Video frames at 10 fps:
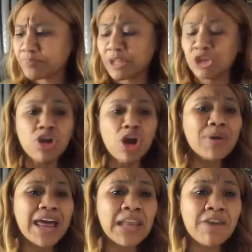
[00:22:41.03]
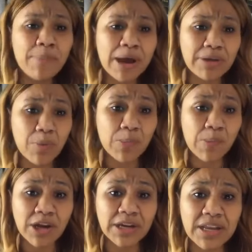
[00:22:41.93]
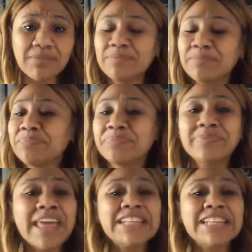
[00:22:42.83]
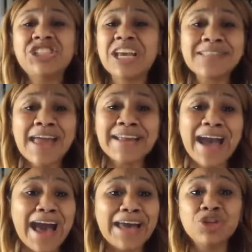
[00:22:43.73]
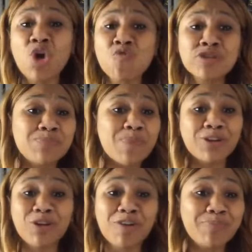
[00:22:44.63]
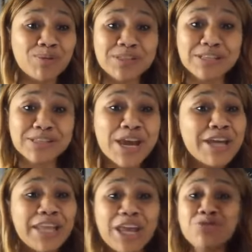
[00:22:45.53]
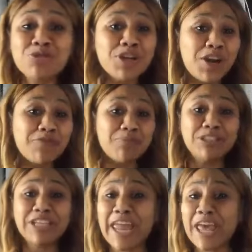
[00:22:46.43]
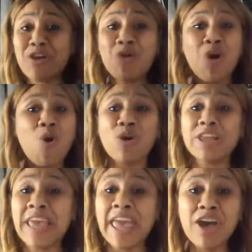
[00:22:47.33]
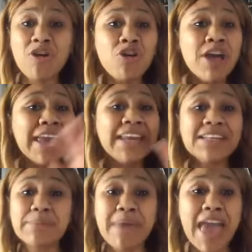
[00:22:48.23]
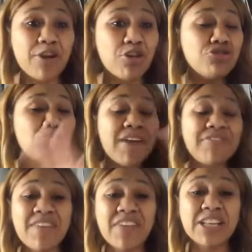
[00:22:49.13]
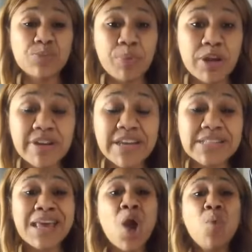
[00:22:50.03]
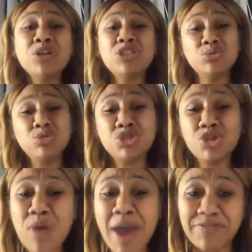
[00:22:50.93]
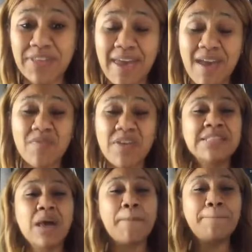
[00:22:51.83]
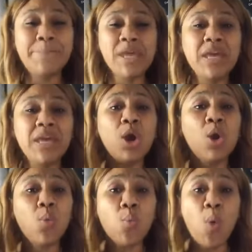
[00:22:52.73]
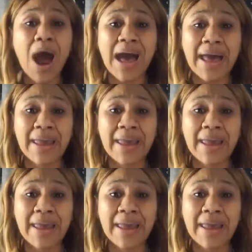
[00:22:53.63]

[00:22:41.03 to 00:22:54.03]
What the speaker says: You know what I love about network marketing? That it's just like God, no respecter of persons. That you can come from jail or Yale, it doesn't matter. You don't have to have experience. What you do have to have is a big why.